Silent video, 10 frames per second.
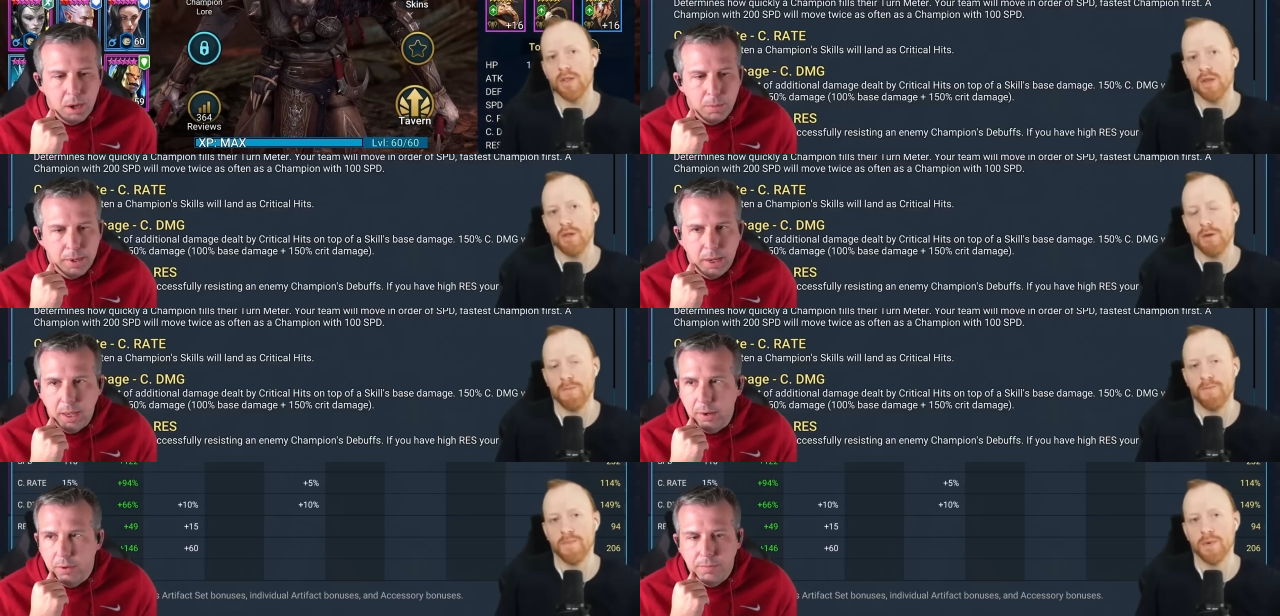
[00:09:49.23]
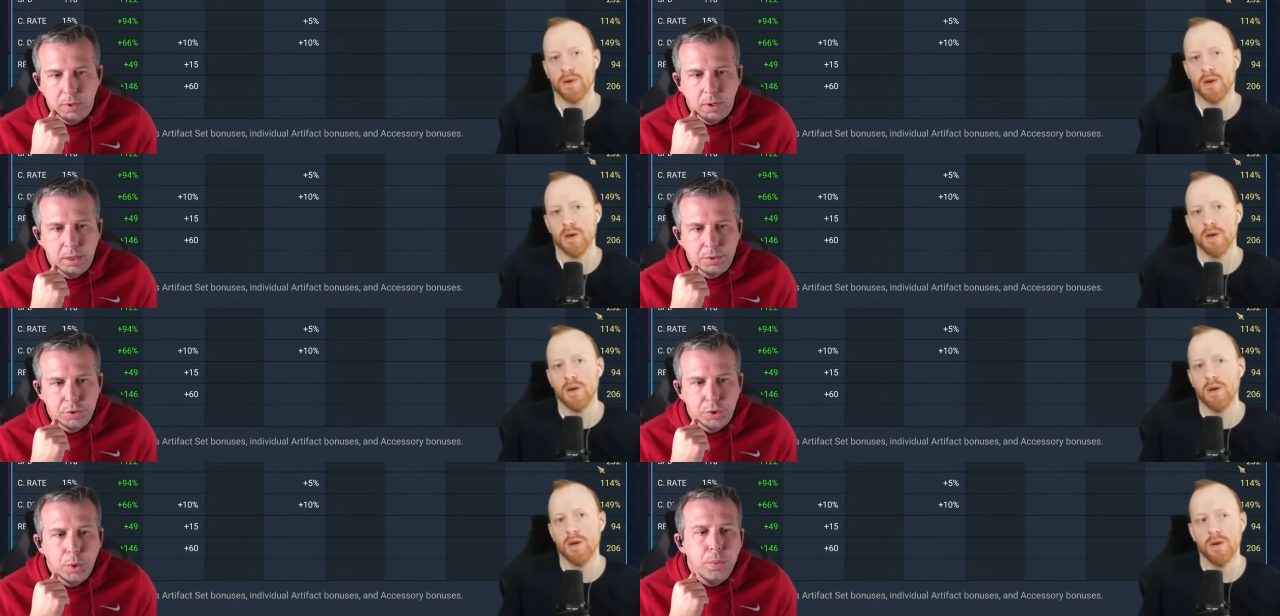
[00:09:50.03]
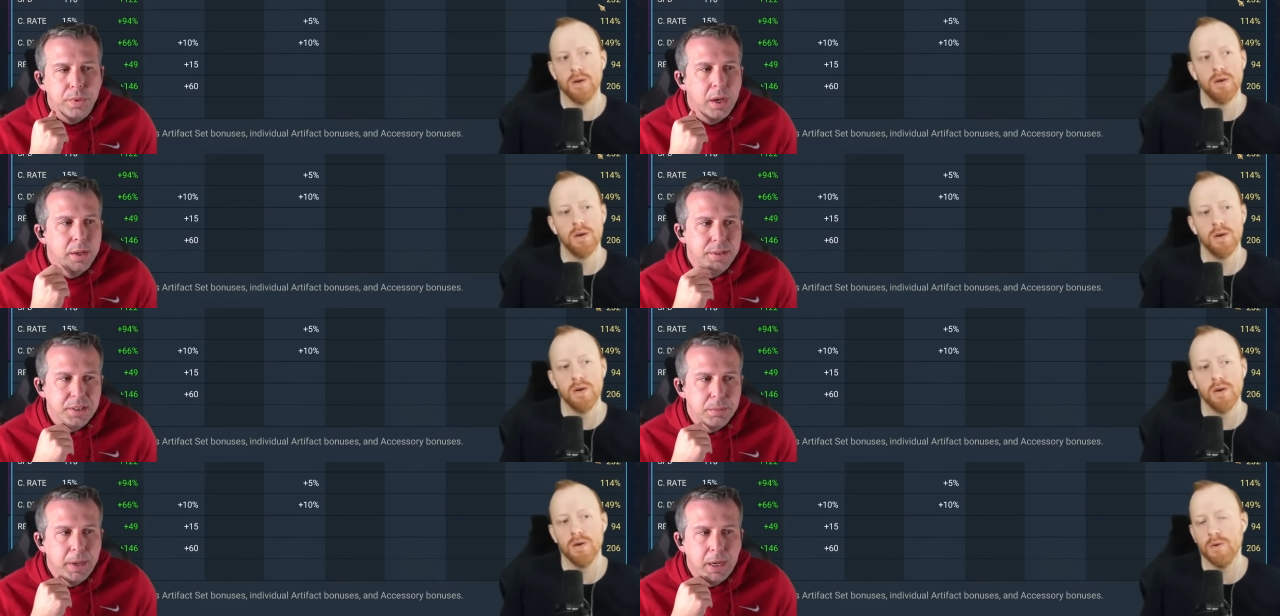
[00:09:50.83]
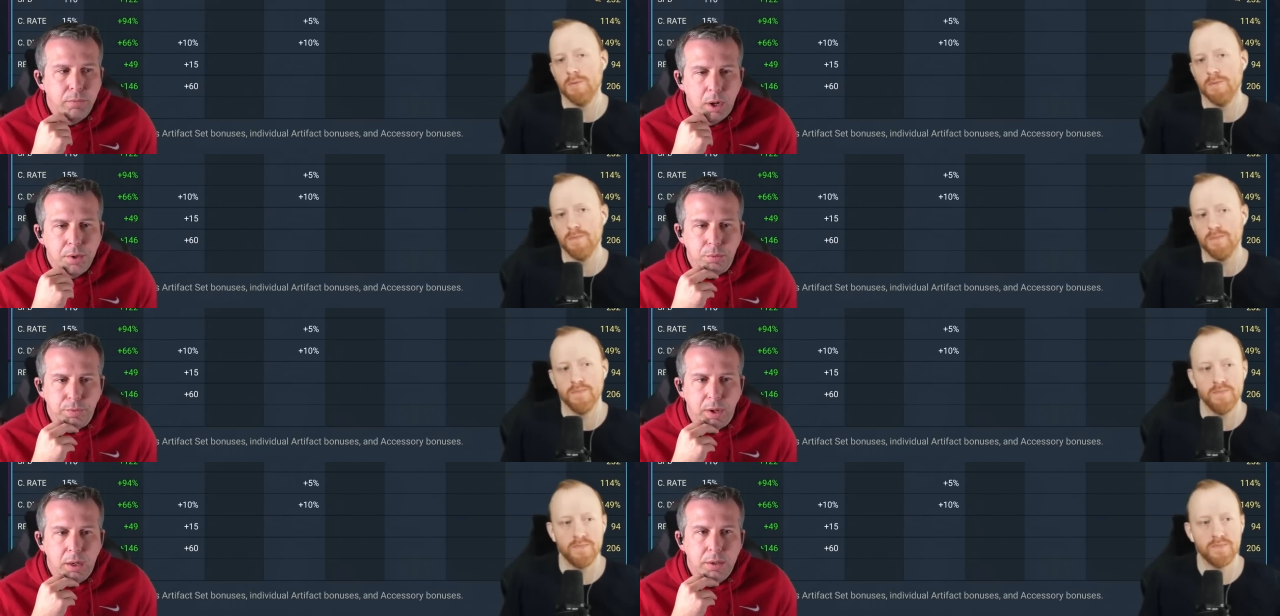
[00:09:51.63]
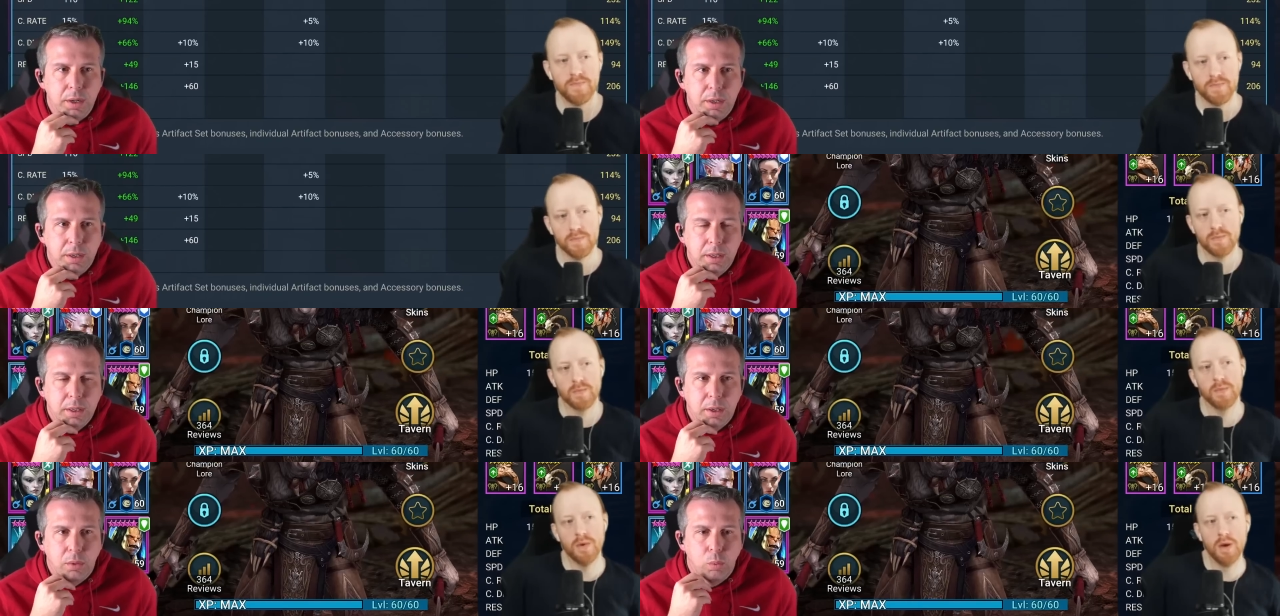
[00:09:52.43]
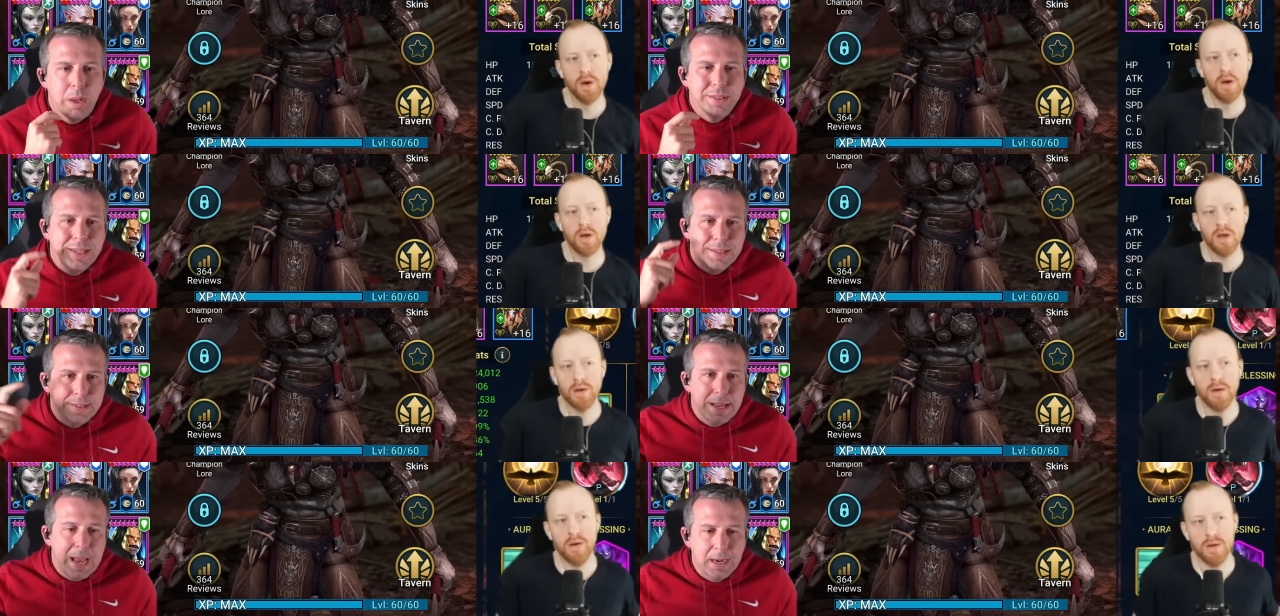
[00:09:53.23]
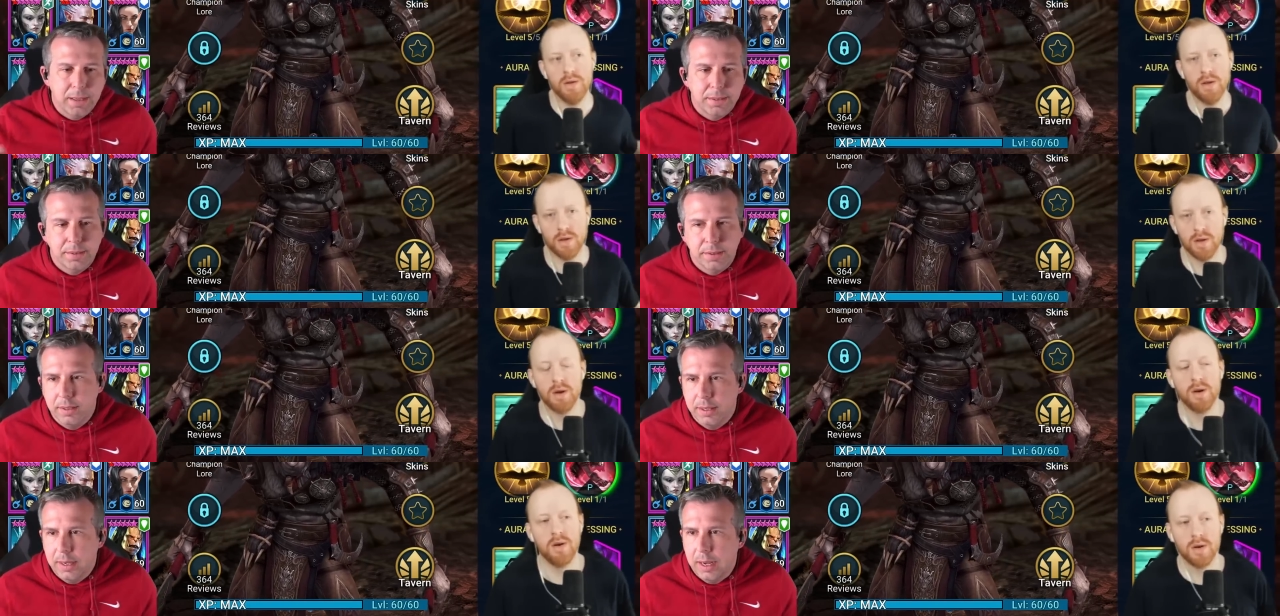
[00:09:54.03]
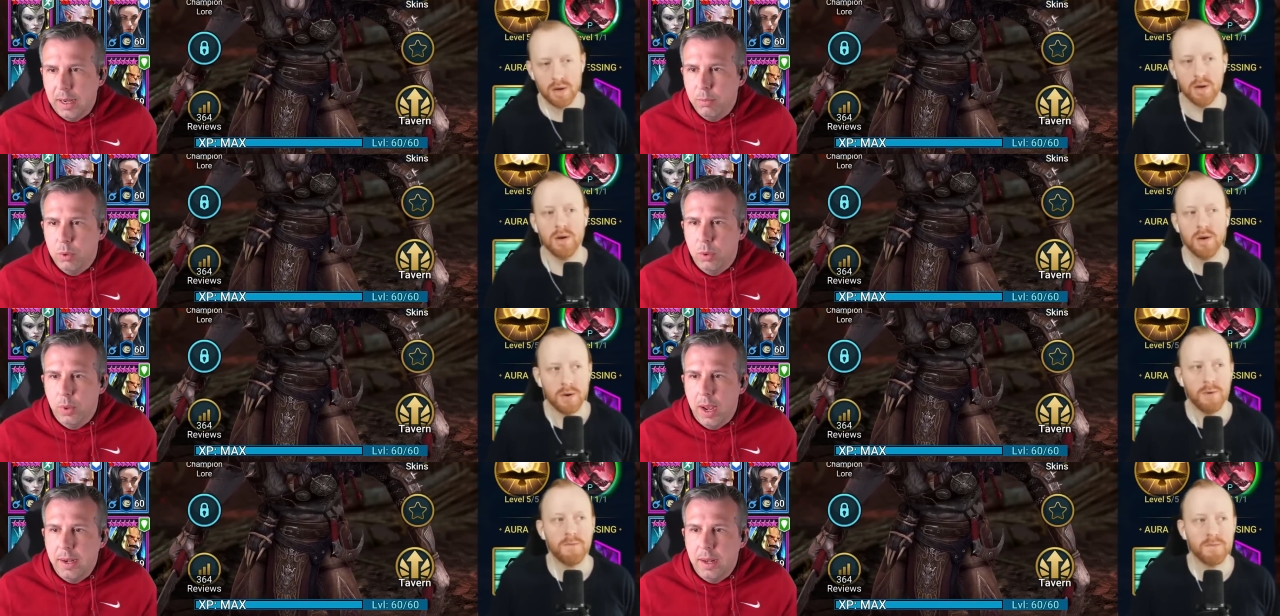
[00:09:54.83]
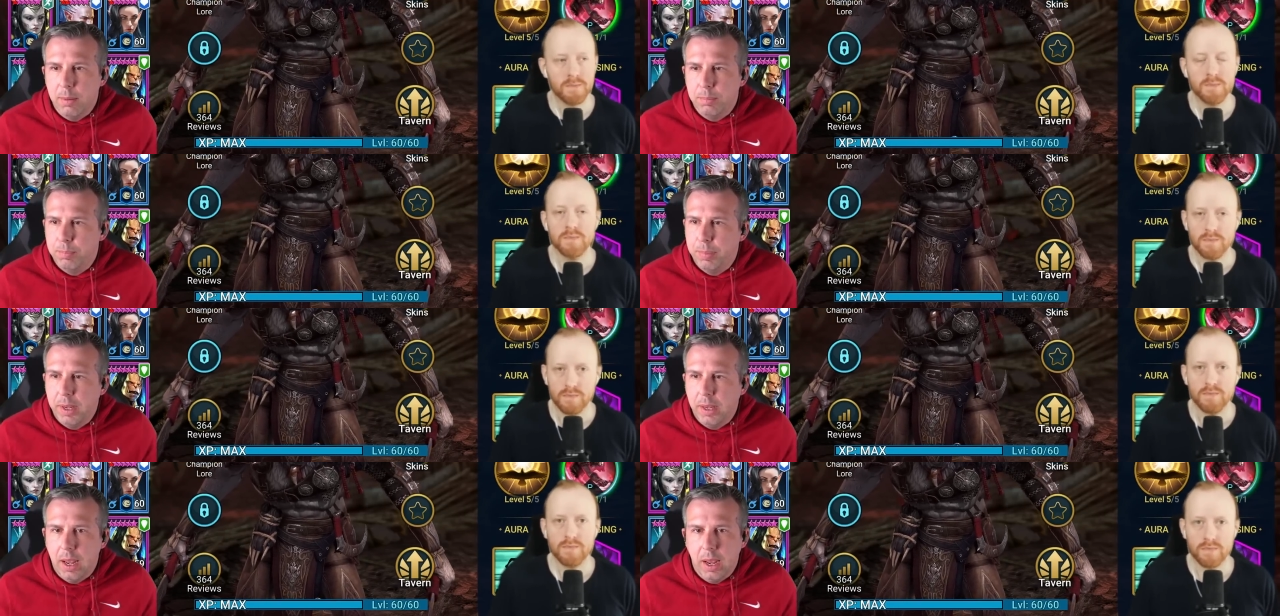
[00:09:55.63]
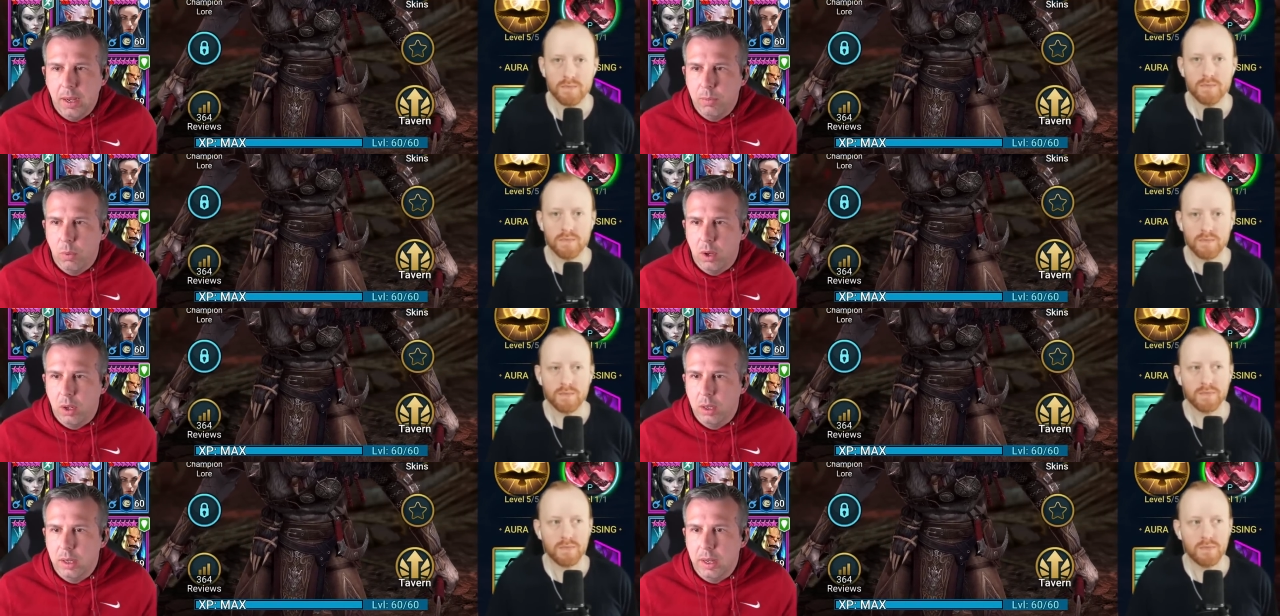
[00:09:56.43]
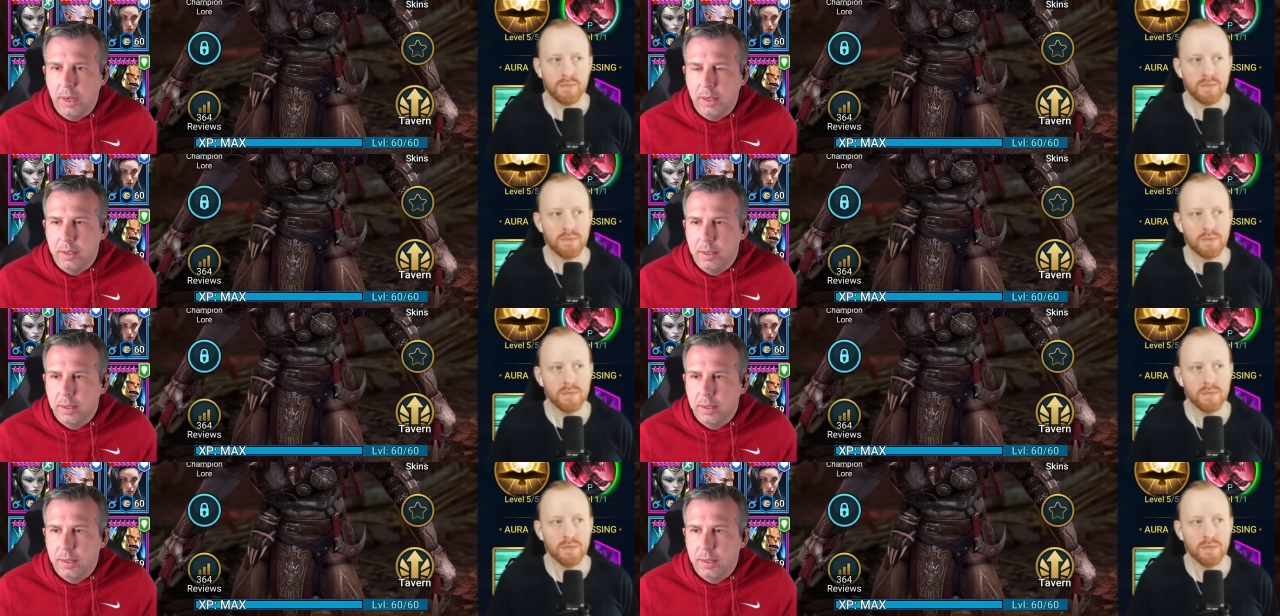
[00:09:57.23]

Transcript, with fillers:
Speaker 1: like my one here. I've got a 230 speed Razelvarg. Once he stacks, he will end up being what, like,